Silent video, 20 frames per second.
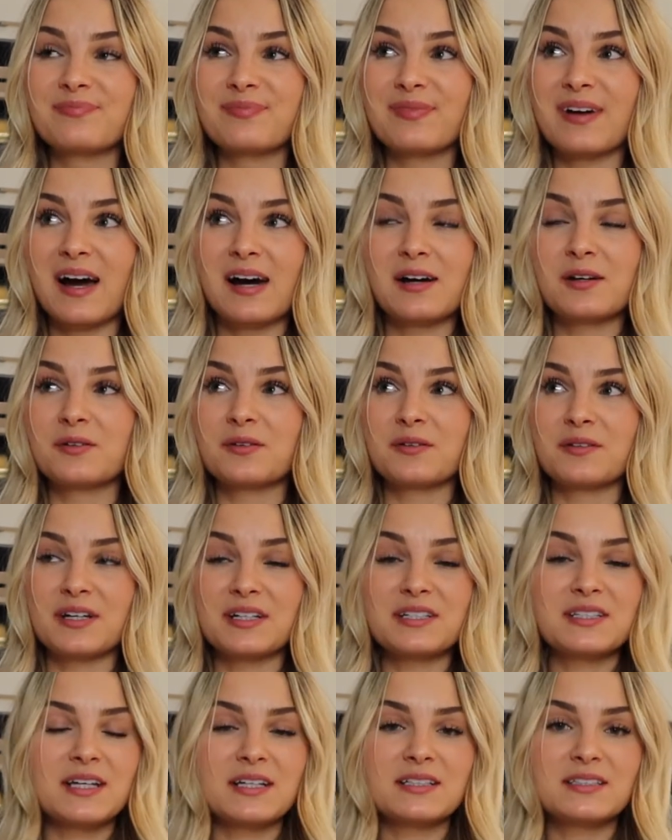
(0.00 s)
I don't know, they
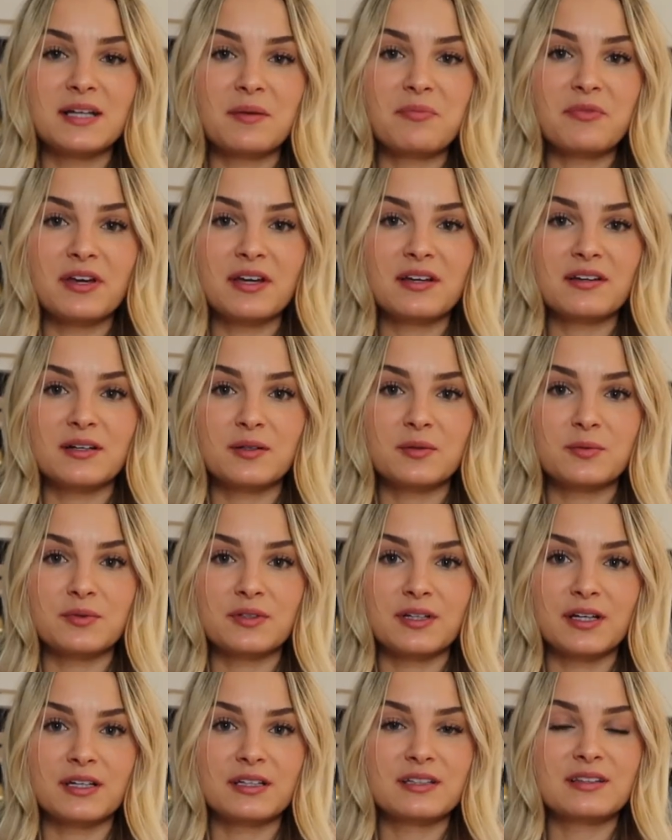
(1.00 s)
said something and were
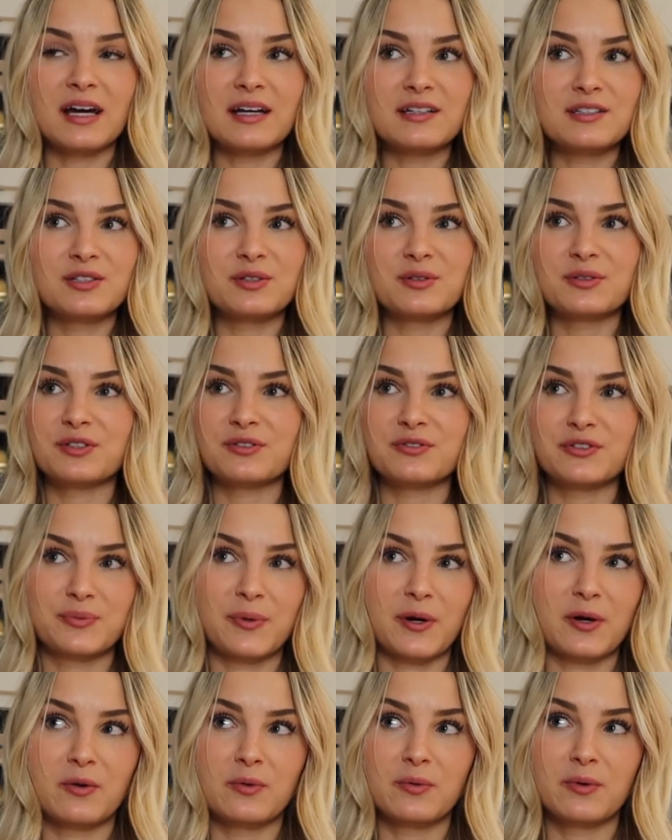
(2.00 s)
like, that's so
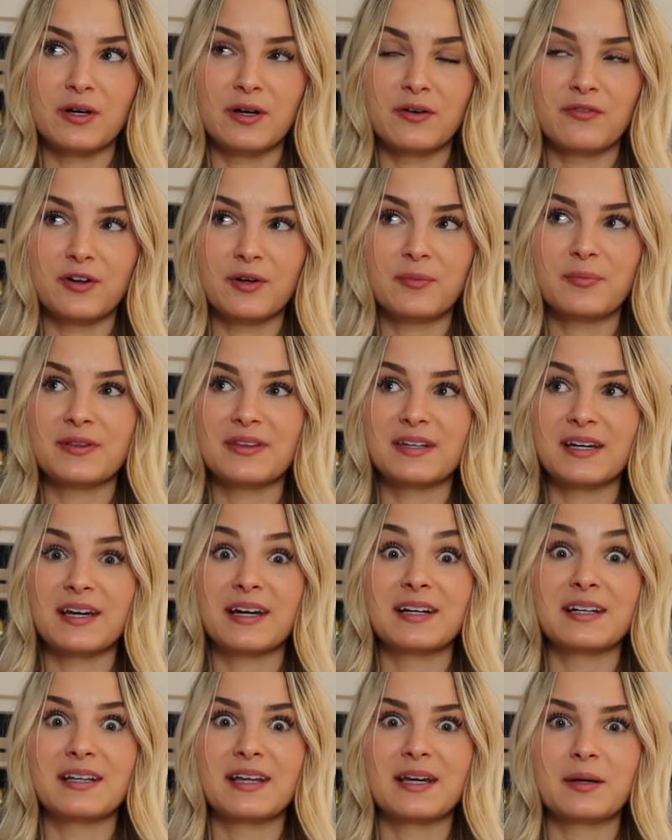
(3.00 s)
disrespectful and whatever, but they
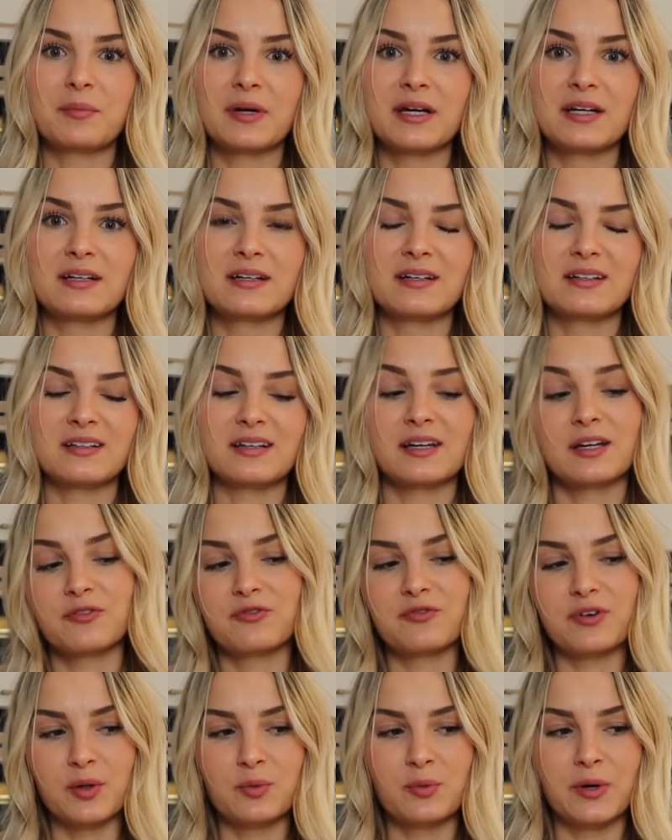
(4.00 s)
kind of like made it in like a
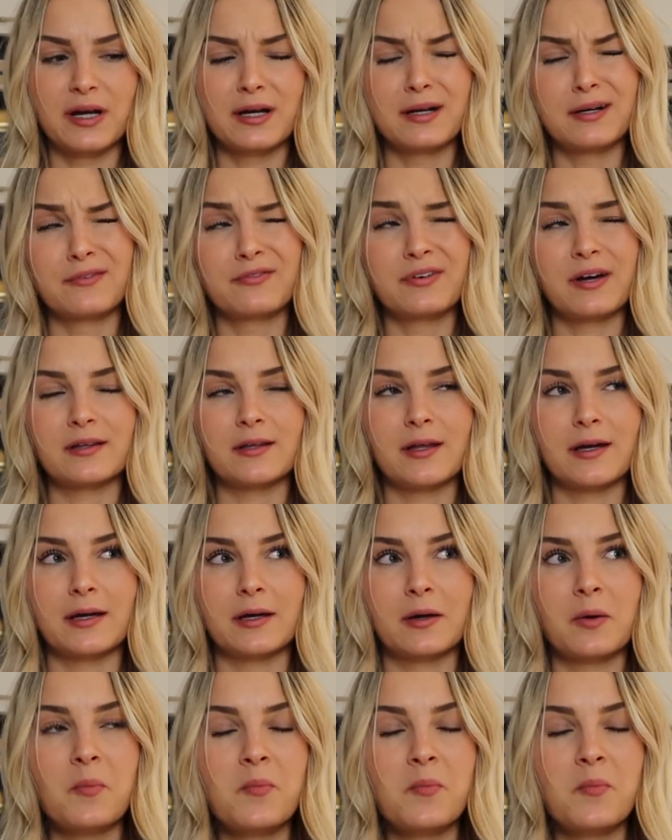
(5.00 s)
fun way, and I felt like,